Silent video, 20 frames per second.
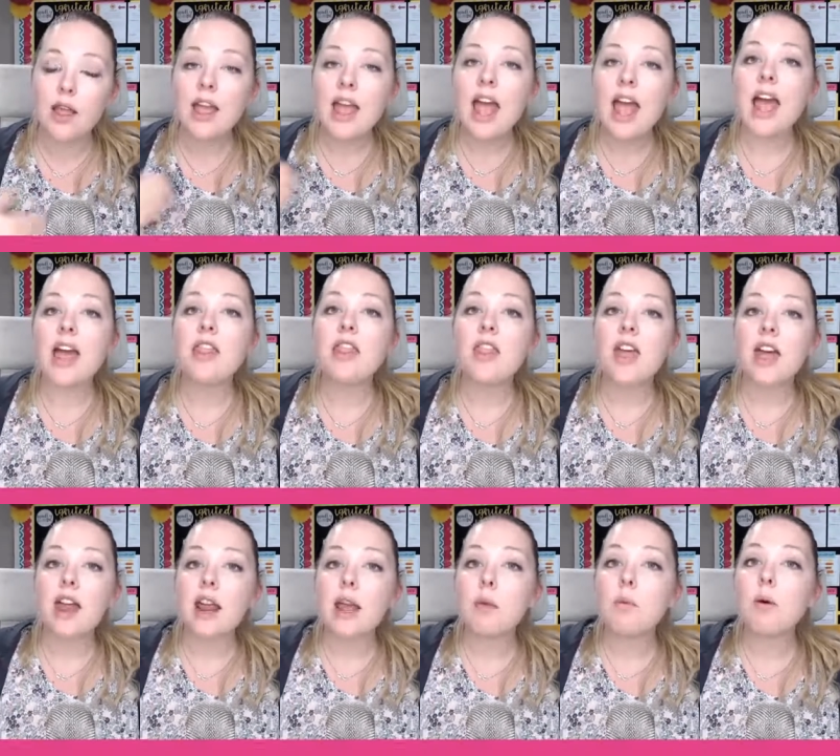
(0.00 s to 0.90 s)
and
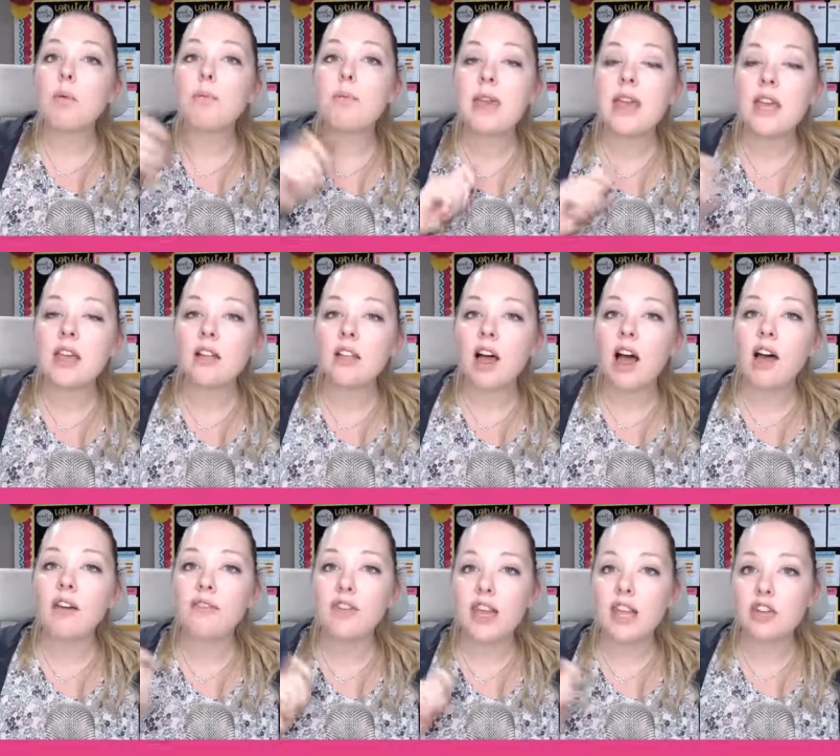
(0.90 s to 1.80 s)
then I will peel
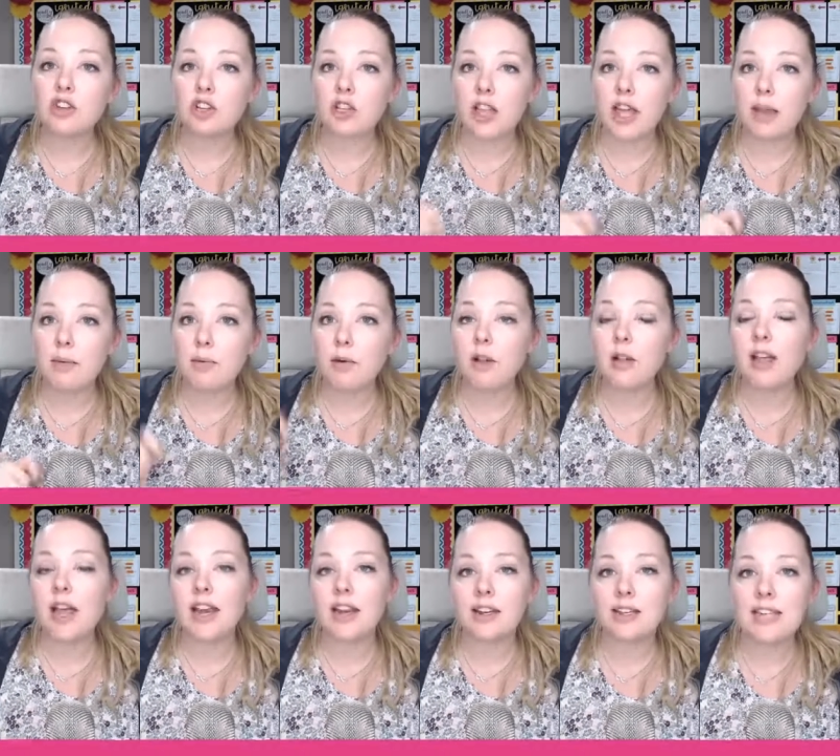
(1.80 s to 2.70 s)
off each label
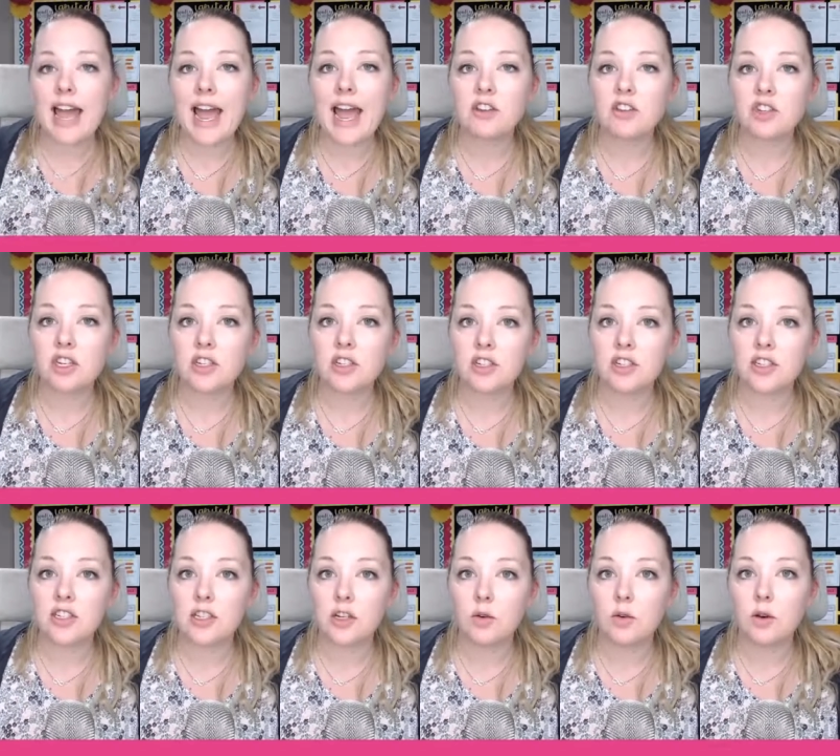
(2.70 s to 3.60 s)
and attach it to
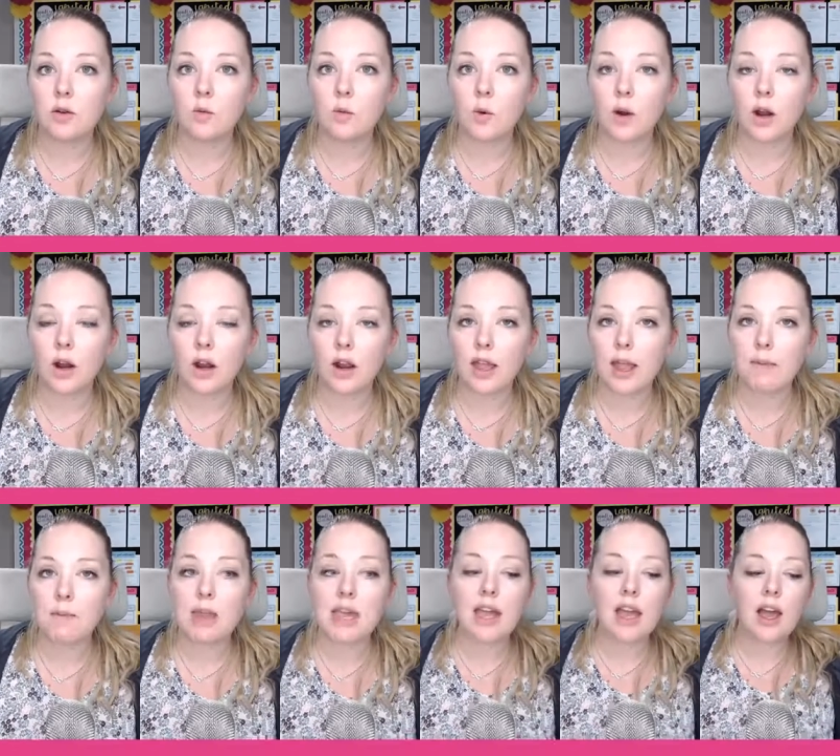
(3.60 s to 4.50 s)
student work. And
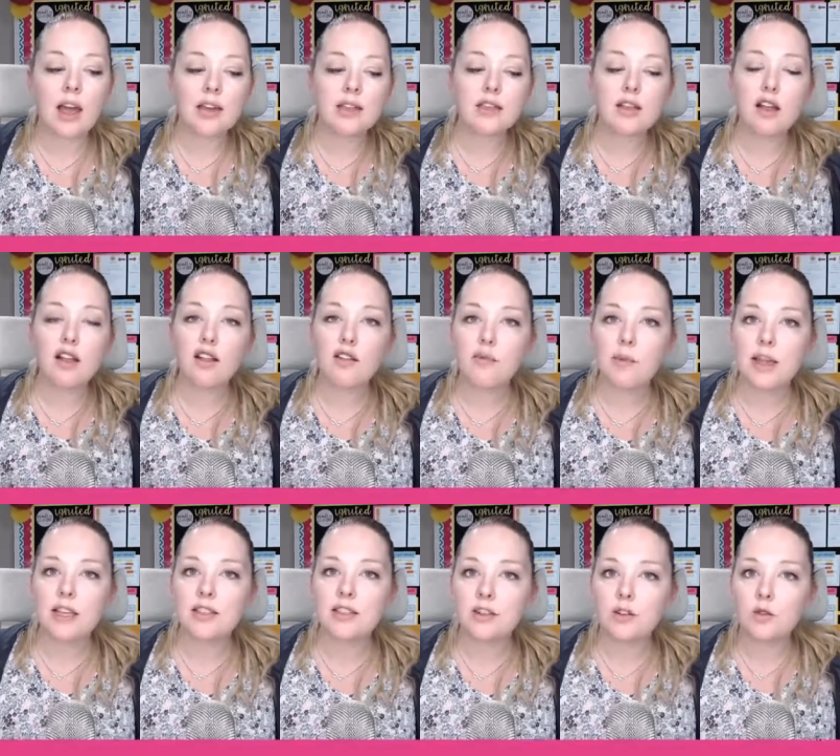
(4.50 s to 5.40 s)
because all of my
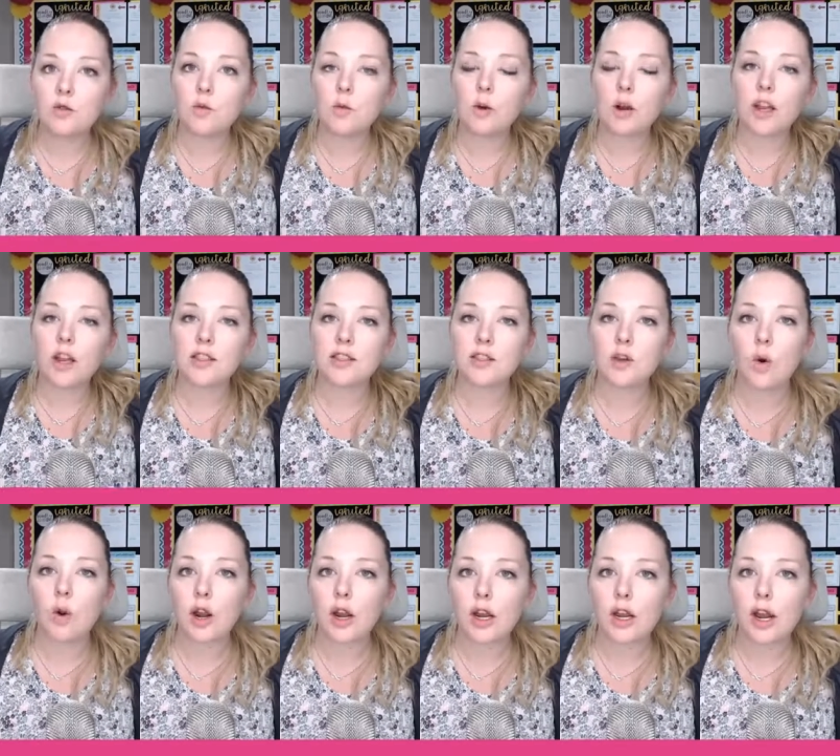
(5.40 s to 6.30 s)
student work is
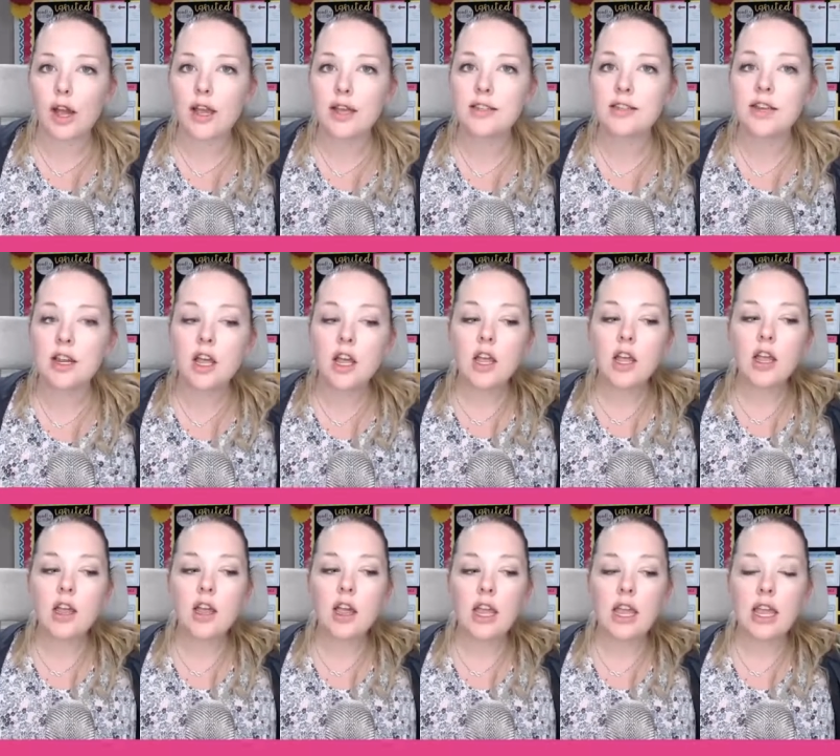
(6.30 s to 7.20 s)
organized
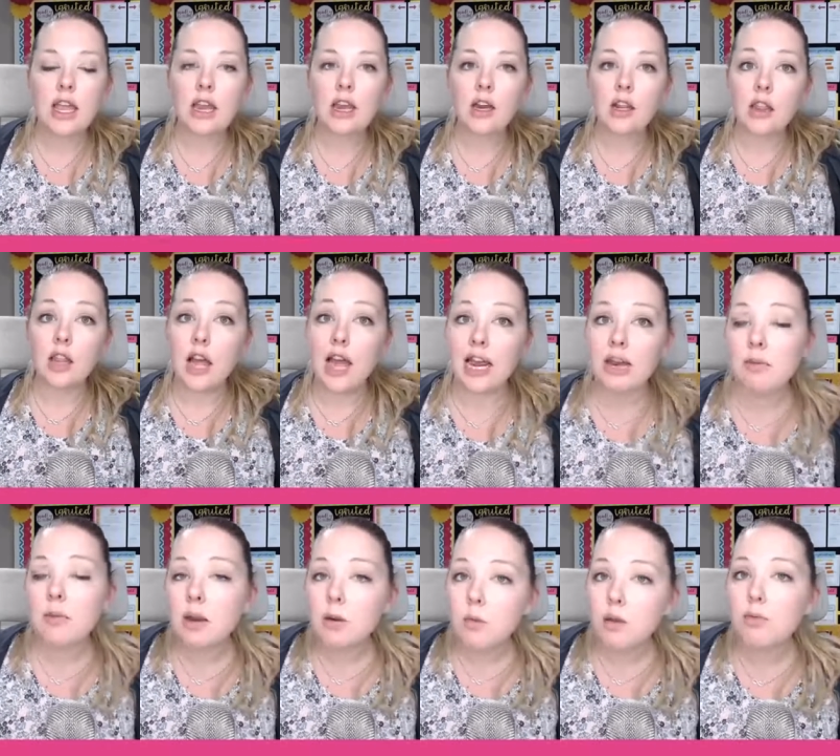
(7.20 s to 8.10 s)
in
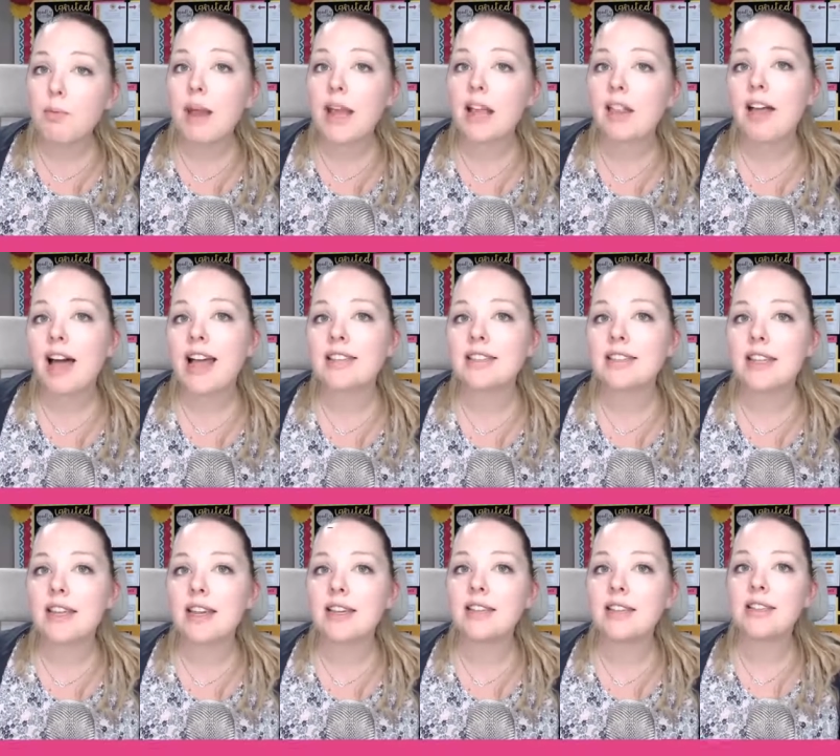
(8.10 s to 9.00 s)
alignment with my class
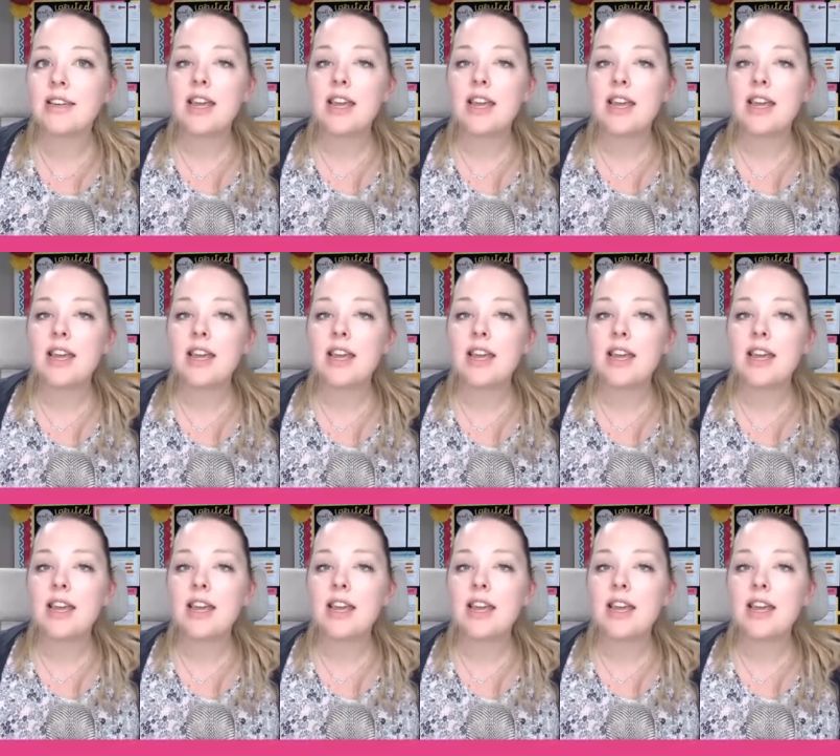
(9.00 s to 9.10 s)
list,